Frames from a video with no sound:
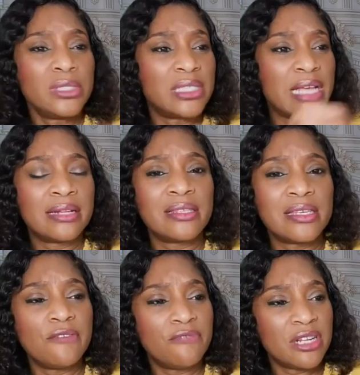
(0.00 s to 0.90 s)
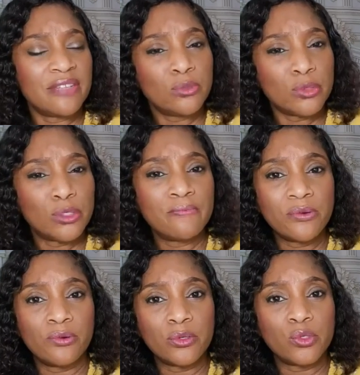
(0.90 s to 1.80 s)
Don't say anything, even if they do
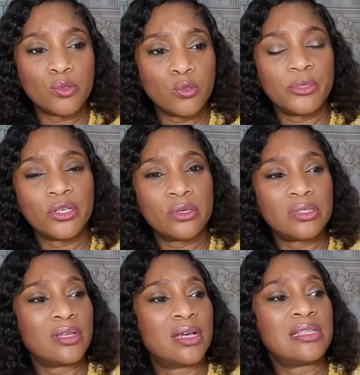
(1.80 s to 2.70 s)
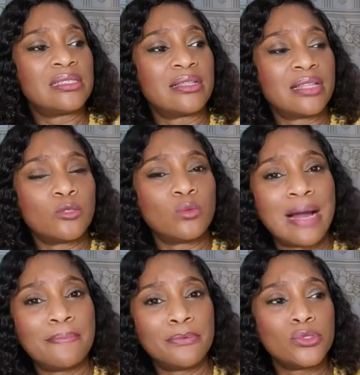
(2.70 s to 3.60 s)
something wrong to you, because this and that
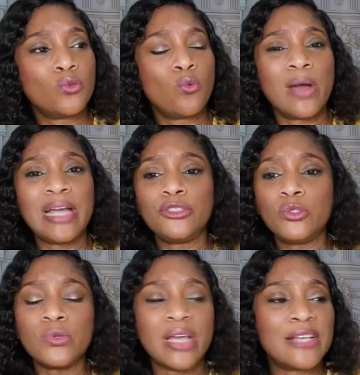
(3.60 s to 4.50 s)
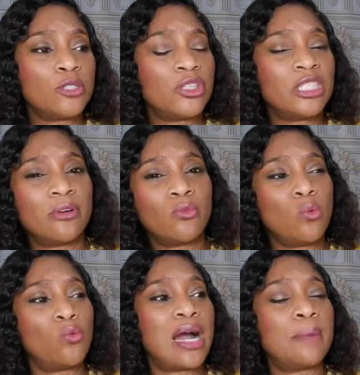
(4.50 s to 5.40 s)
will happen to you. Why do you care so much
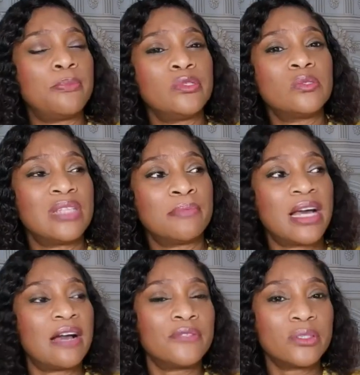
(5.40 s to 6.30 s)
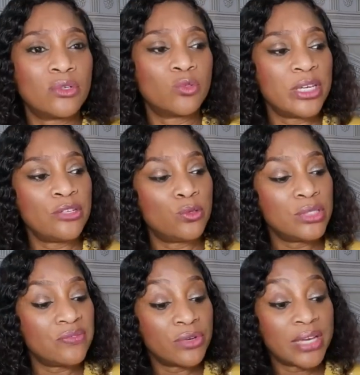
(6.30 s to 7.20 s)
about what will happen to them afterwards, when you
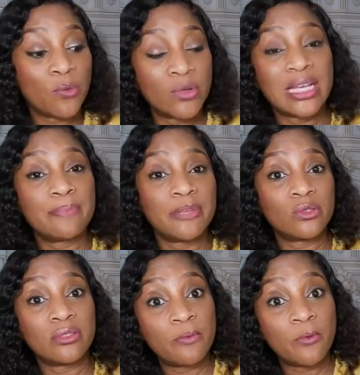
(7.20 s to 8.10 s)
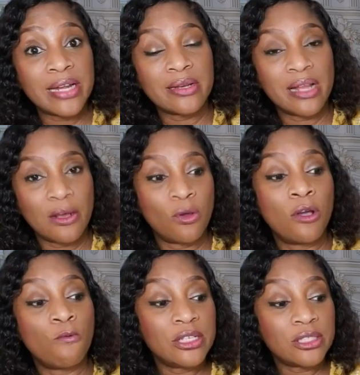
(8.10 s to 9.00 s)
don't even care what's happening to them right
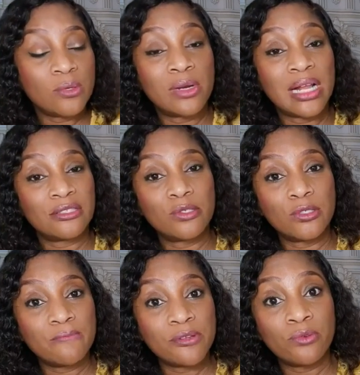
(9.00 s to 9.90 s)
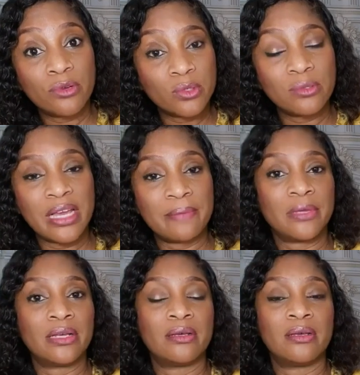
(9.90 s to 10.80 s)
now, when someone has done something wrong to
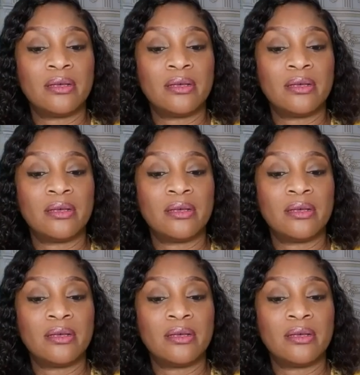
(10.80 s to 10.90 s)
them?